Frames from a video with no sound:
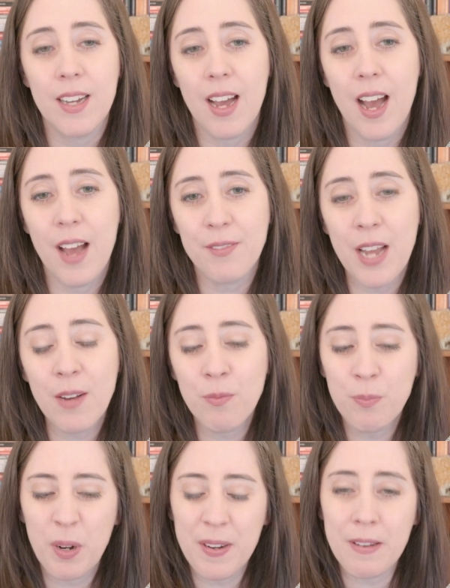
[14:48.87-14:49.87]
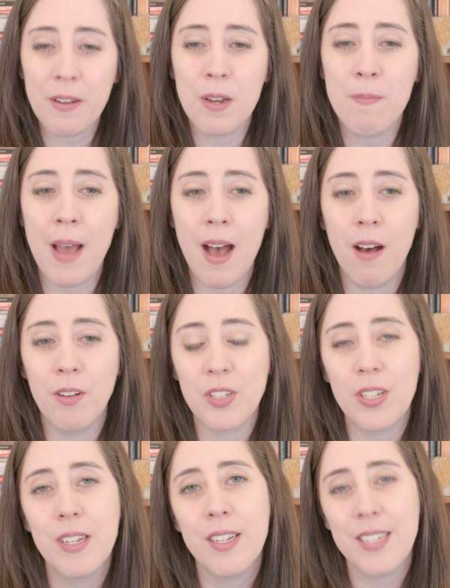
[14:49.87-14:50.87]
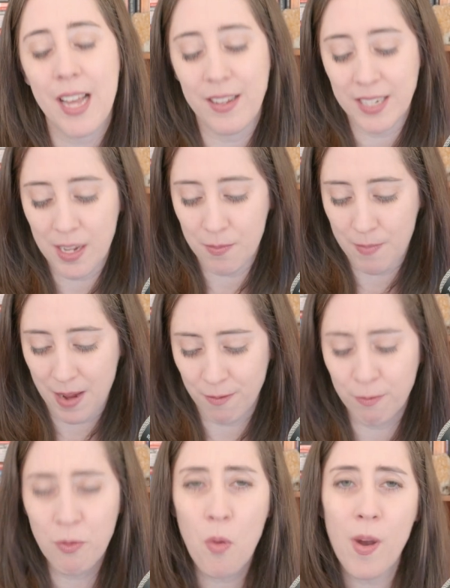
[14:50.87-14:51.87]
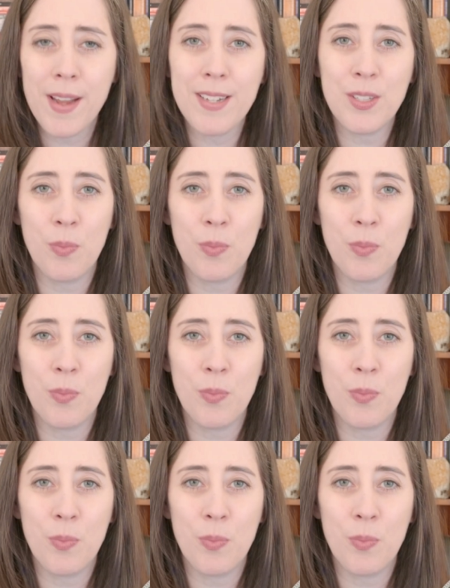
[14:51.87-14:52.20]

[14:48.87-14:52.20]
I've gotten pretty good about telling it my voice,